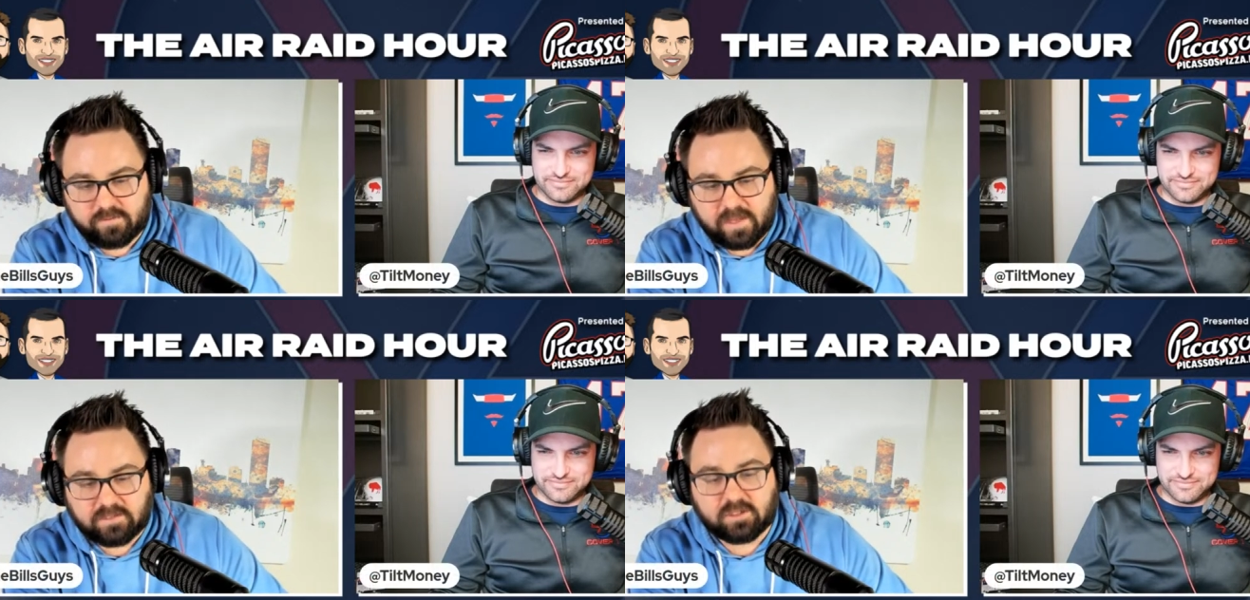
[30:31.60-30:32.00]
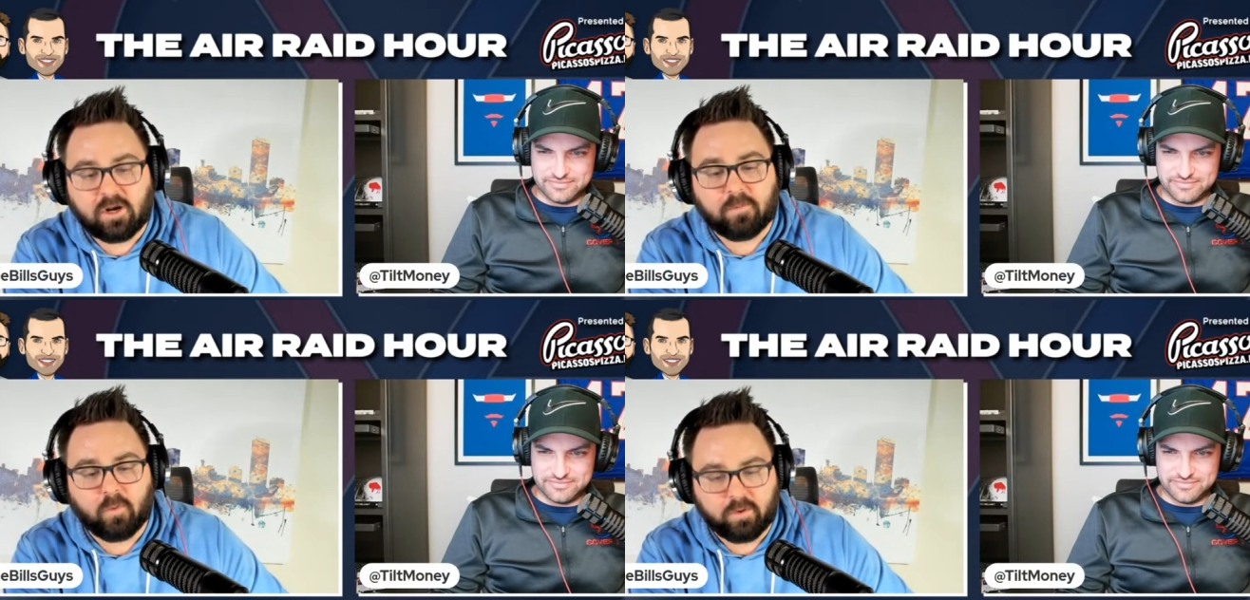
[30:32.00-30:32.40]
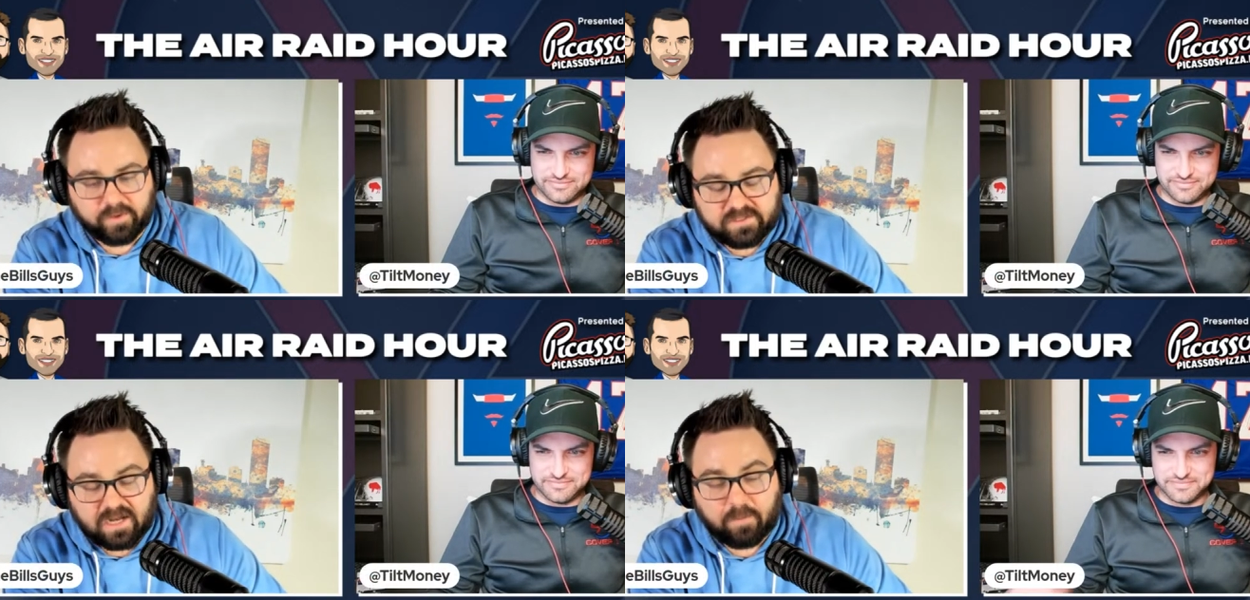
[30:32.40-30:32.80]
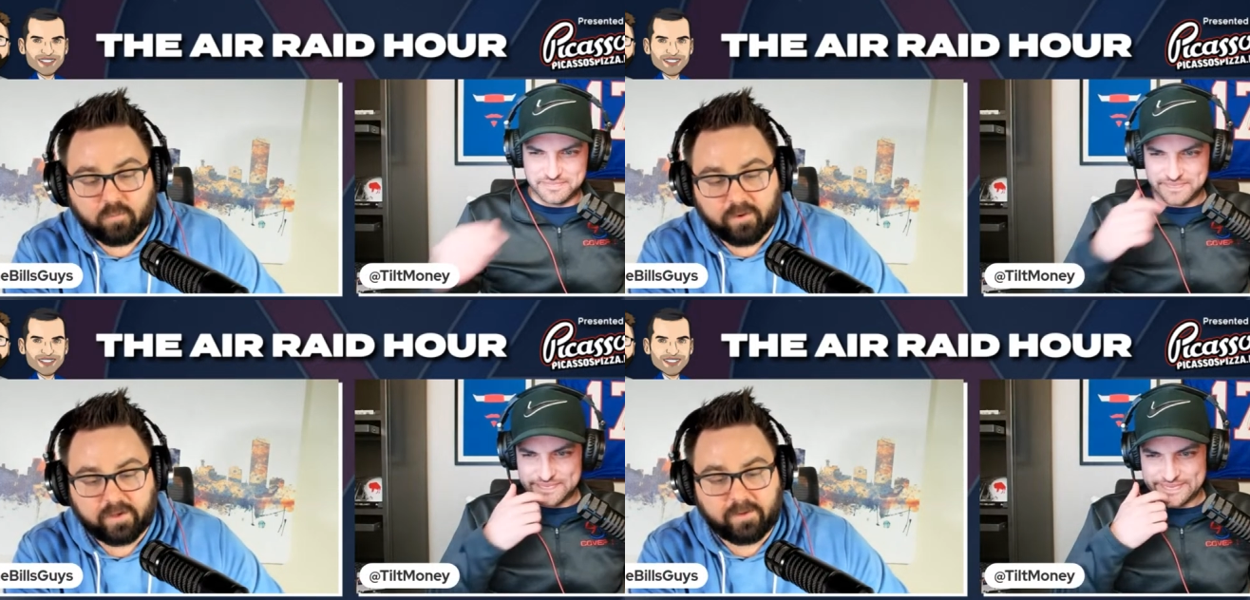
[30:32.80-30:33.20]
Speaker 1: that's the number one reason I'm
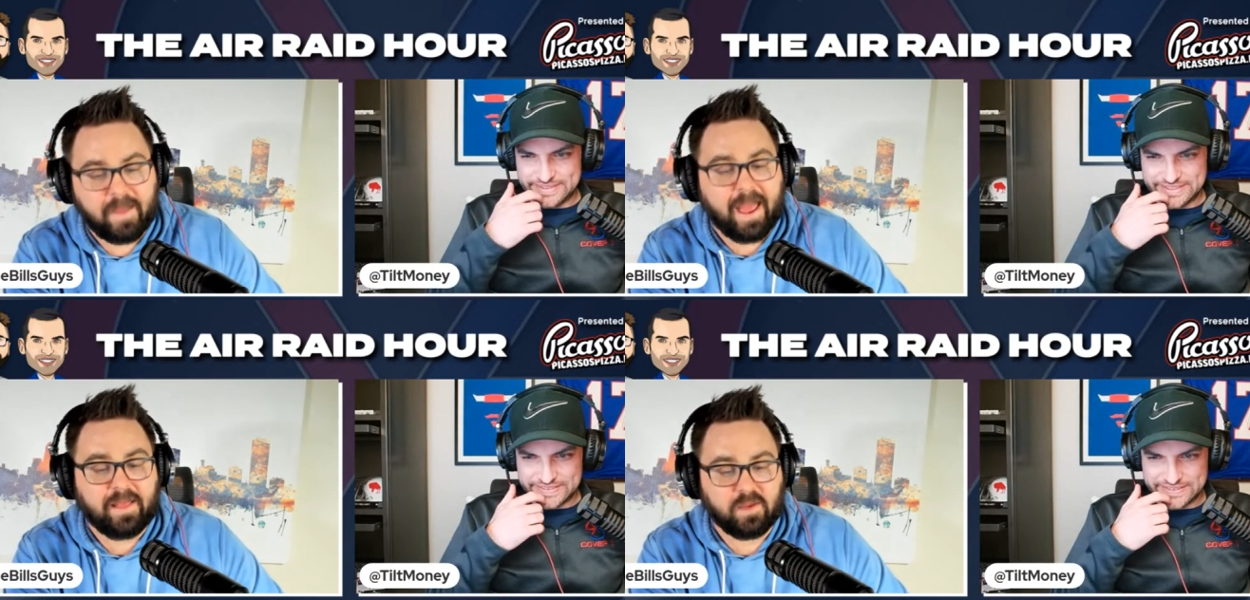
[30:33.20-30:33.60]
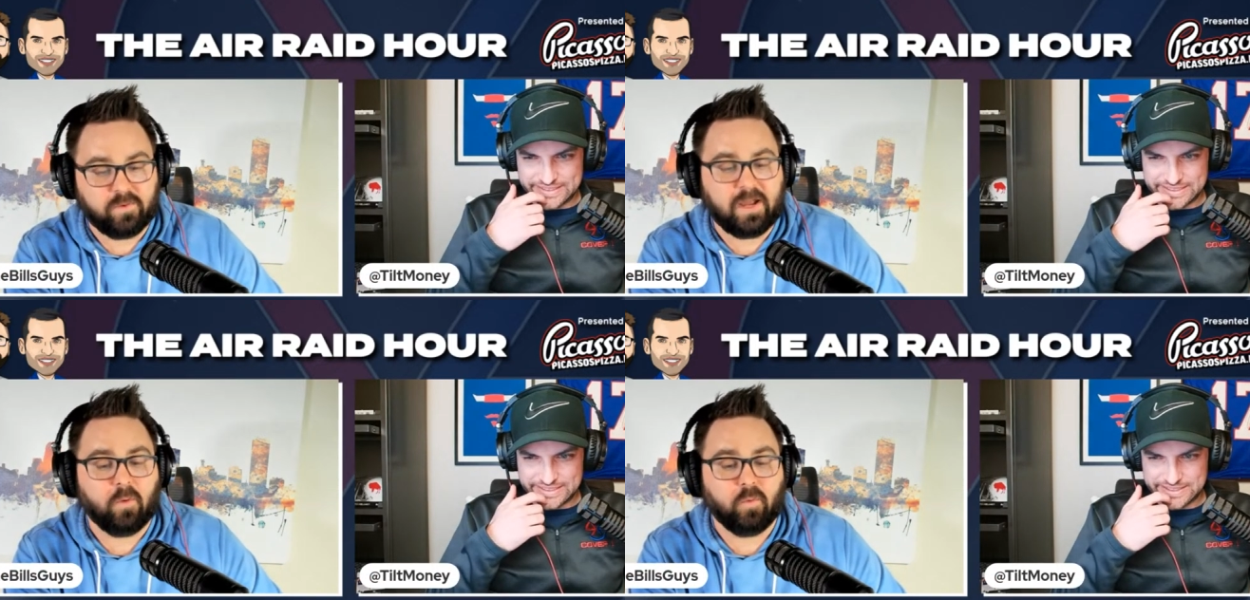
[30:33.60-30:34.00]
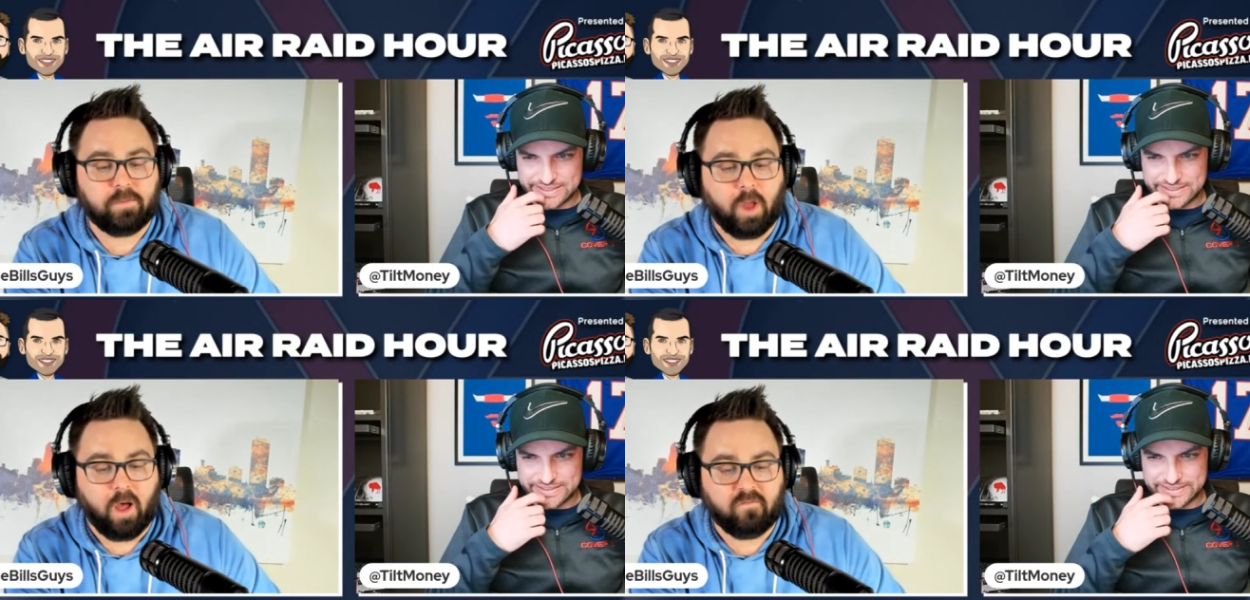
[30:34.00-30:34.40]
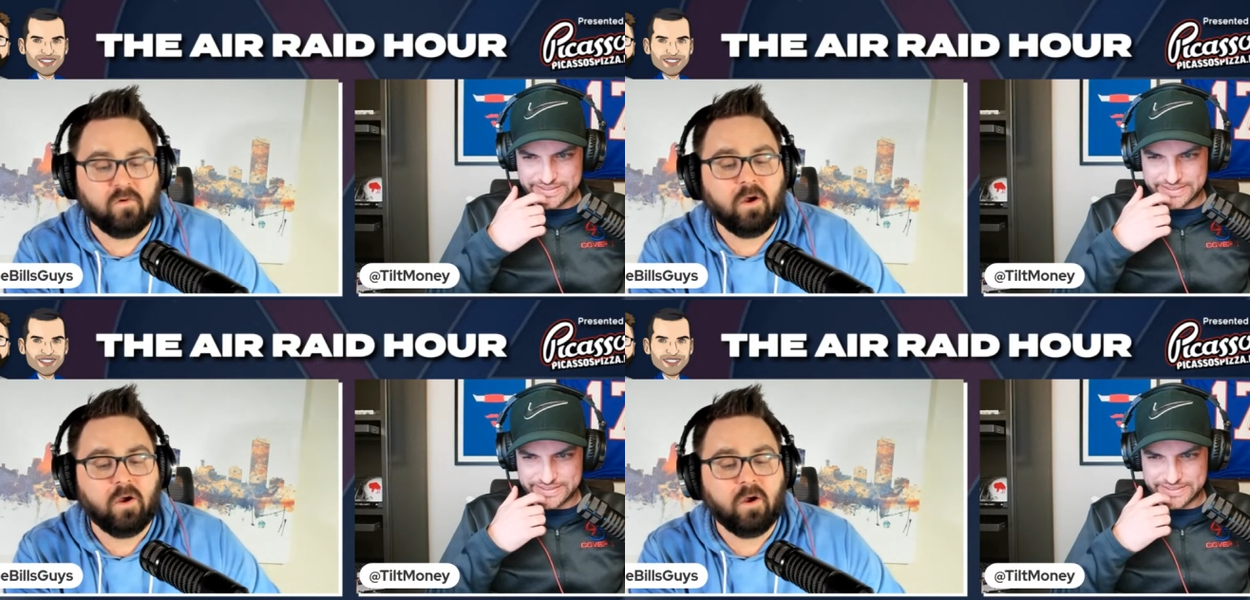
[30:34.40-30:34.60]
really mad that we got ripped off